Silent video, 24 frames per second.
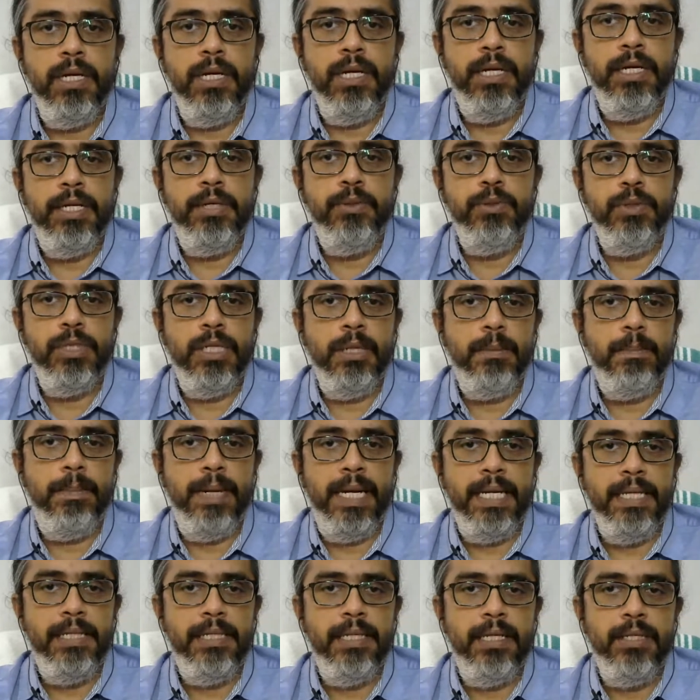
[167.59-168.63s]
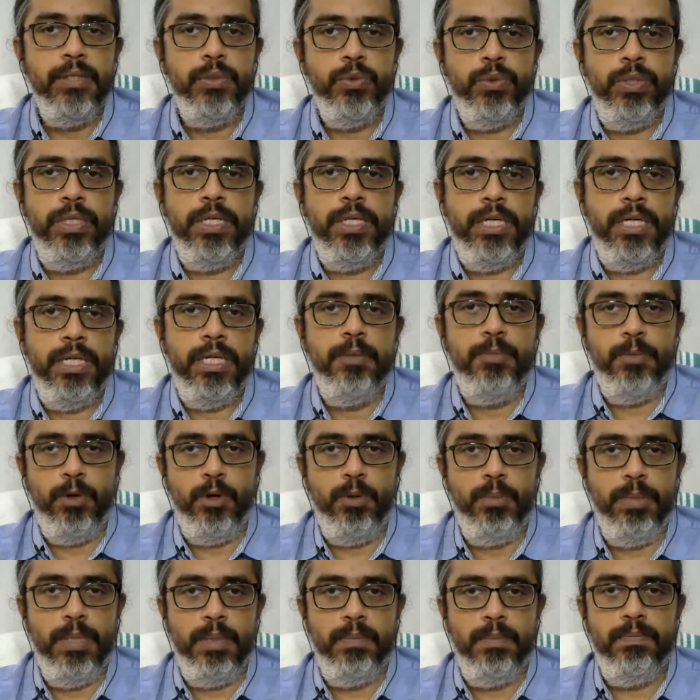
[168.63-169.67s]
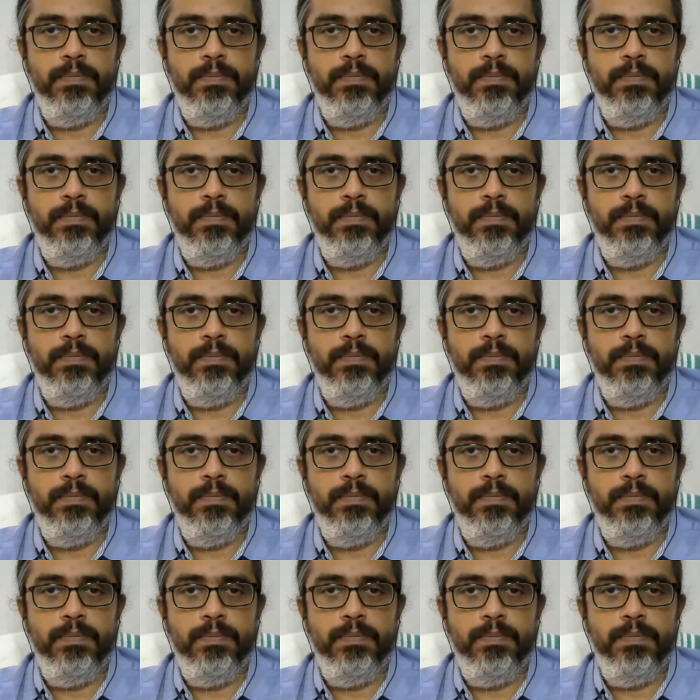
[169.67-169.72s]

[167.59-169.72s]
learning using Python to a real problem.